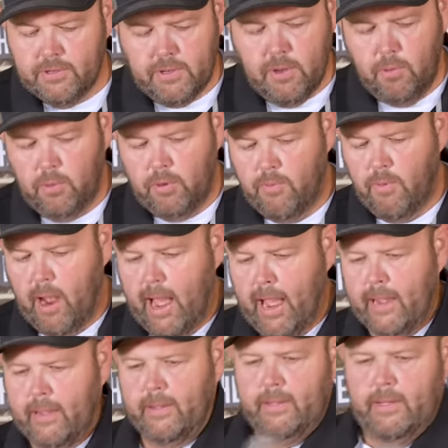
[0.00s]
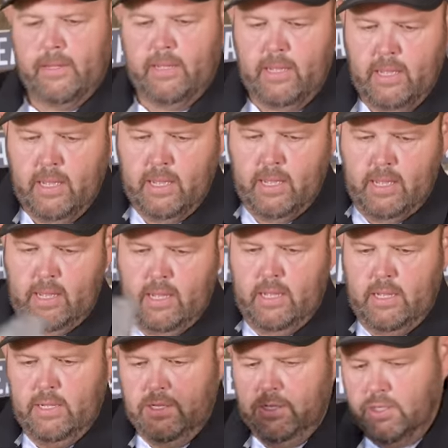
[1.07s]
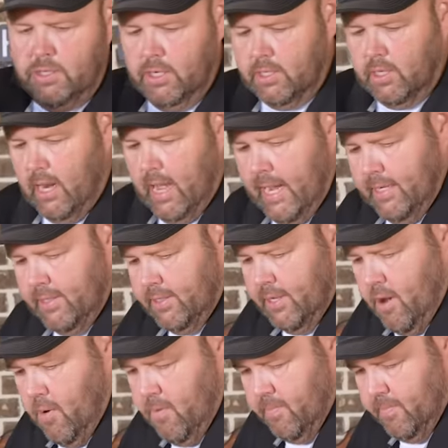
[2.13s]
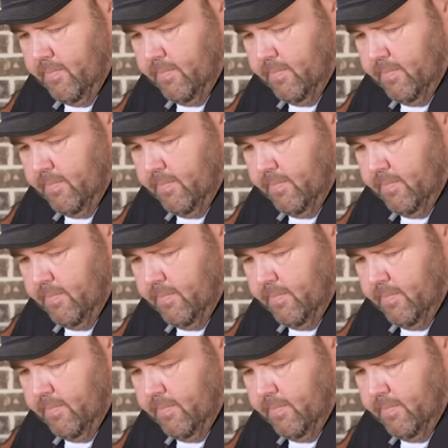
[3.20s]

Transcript: cooling rack, just like so.